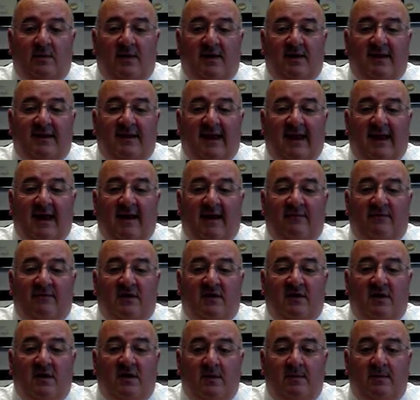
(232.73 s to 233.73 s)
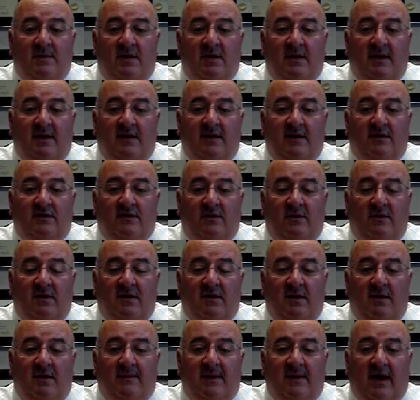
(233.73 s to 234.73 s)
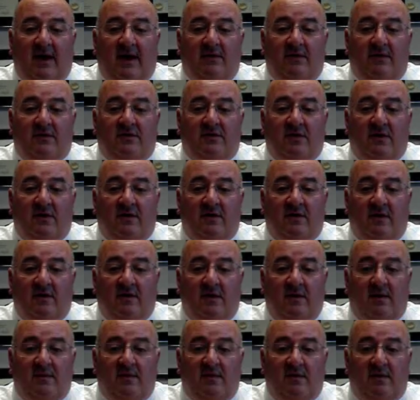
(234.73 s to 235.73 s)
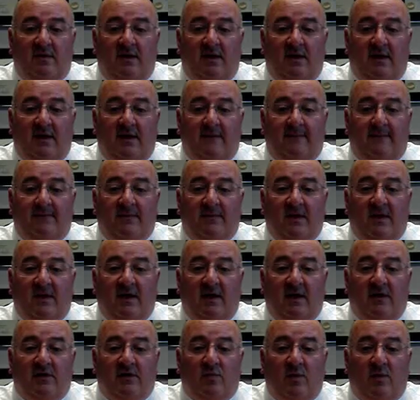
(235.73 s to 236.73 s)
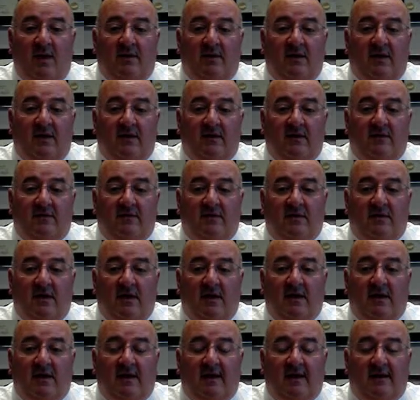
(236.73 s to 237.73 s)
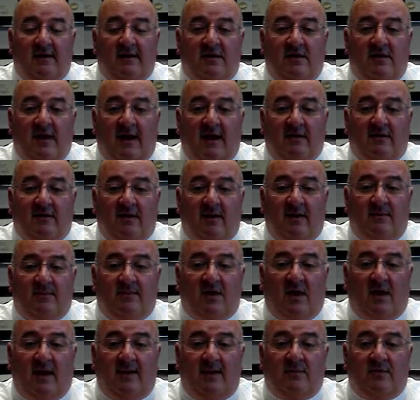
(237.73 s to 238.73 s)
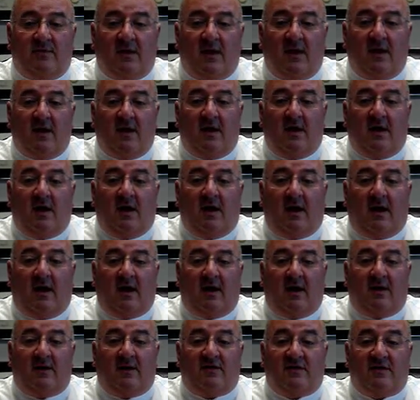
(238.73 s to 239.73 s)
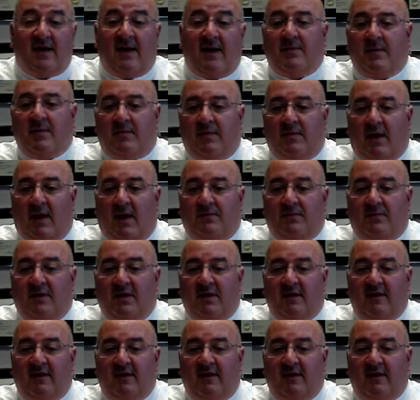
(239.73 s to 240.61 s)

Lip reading: What they have accumulated during their marriage is their community, as well as sometimes separate property